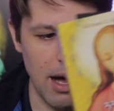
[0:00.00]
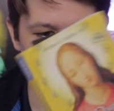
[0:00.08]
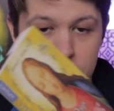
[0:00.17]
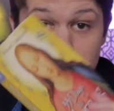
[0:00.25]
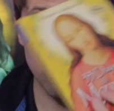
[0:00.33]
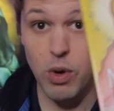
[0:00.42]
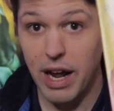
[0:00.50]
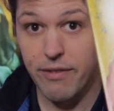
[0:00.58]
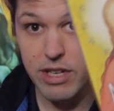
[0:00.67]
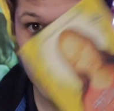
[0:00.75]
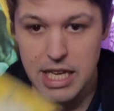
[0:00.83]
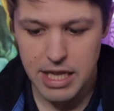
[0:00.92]
This one I
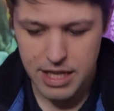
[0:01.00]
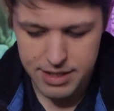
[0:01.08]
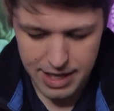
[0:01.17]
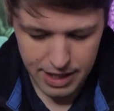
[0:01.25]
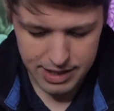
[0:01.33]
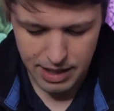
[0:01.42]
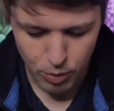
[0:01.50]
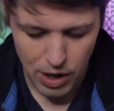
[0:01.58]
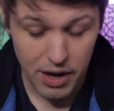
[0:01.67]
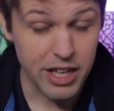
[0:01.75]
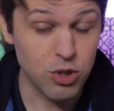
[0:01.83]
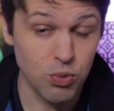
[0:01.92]
did the second time
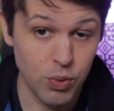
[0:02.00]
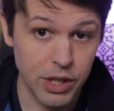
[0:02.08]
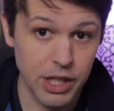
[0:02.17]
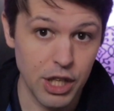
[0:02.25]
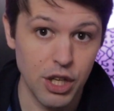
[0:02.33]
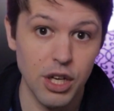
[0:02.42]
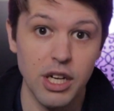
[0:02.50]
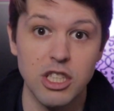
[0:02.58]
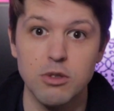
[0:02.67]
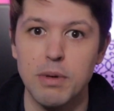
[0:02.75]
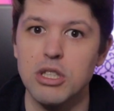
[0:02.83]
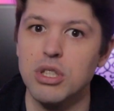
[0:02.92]
around. It's really good,
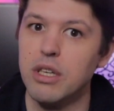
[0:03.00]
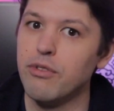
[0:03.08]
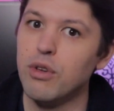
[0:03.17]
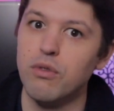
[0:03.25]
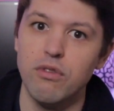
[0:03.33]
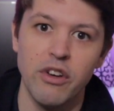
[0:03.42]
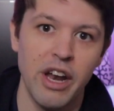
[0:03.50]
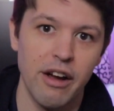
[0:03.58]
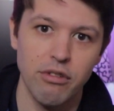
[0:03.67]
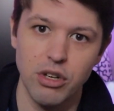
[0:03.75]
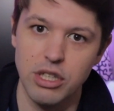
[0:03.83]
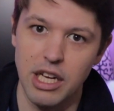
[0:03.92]
especially if you've
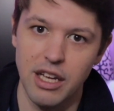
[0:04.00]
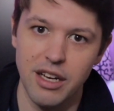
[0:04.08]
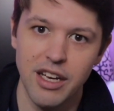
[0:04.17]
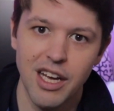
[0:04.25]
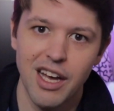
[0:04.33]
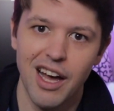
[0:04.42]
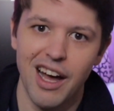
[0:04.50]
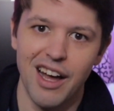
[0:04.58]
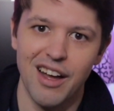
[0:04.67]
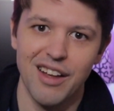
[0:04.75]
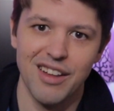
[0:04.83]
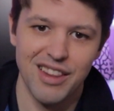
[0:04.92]
never done
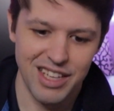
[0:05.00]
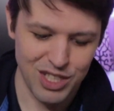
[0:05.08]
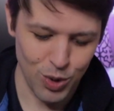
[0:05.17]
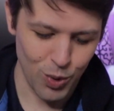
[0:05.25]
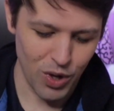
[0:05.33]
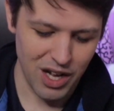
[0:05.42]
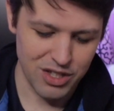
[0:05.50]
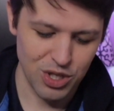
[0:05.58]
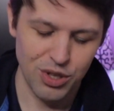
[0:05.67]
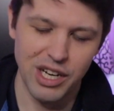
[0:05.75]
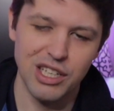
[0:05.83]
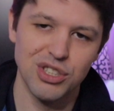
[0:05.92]
the Total
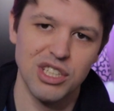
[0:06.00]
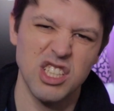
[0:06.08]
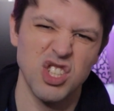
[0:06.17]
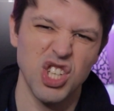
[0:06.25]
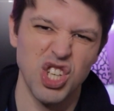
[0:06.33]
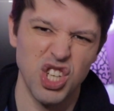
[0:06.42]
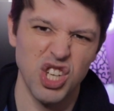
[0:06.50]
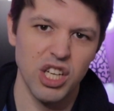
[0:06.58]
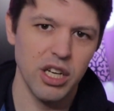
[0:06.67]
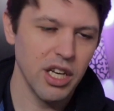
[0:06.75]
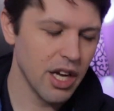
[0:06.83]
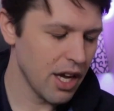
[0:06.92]
Consecration. It's a
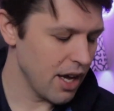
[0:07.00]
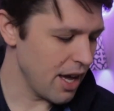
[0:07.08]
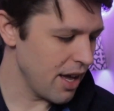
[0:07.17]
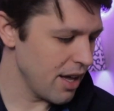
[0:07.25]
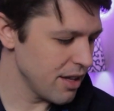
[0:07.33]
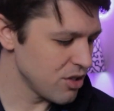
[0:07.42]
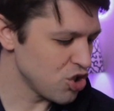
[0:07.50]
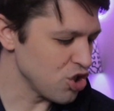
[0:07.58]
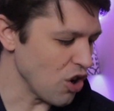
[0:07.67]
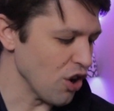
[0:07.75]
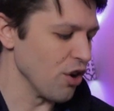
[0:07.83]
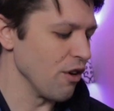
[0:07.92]
good
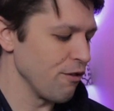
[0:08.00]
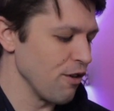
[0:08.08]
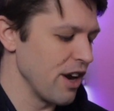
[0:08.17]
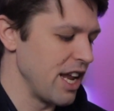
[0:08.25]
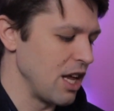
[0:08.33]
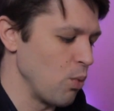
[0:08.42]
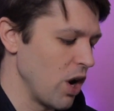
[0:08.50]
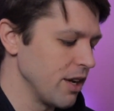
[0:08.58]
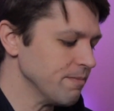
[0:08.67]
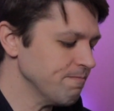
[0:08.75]
starter for anyone.